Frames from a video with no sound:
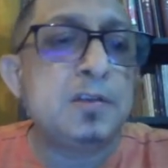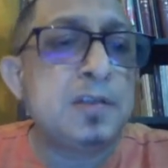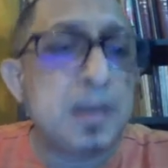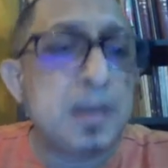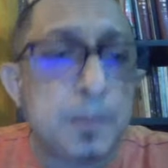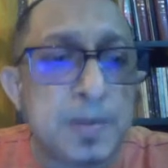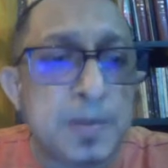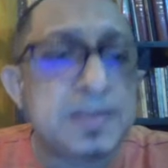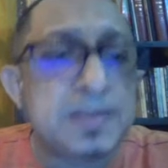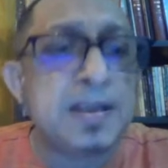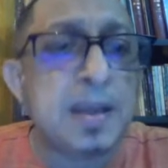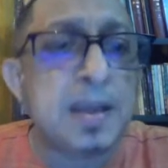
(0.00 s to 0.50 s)
they are
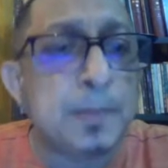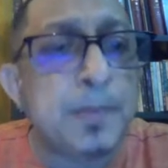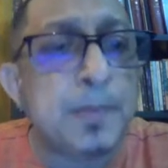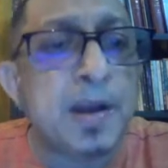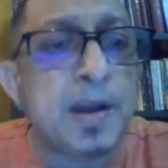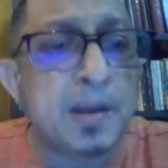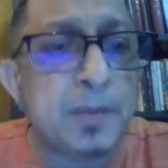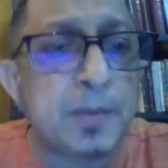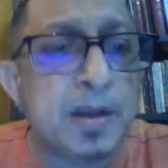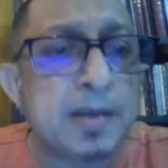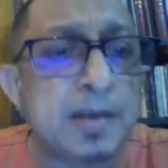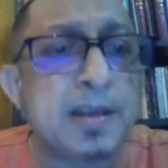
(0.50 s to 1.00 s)
busy
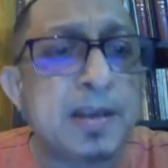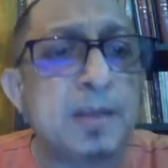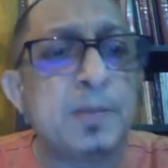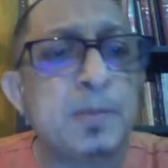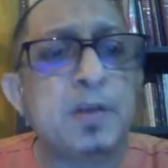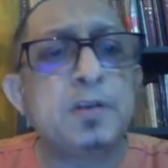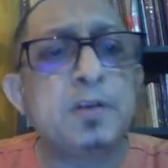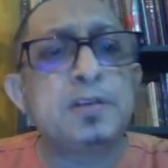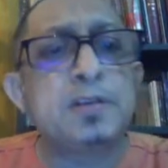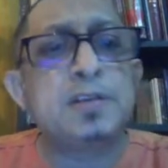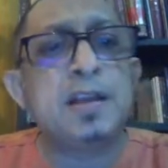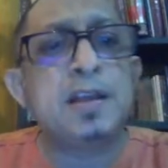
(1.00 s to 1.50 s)
empire building
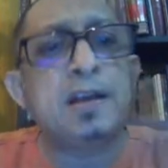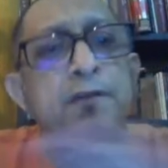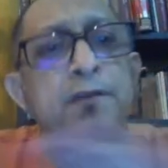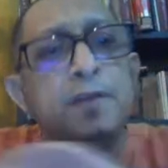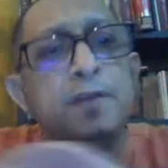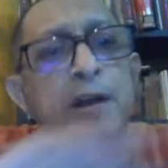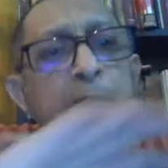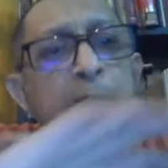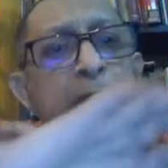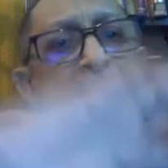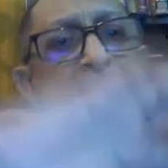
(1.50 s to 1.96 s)
because they have now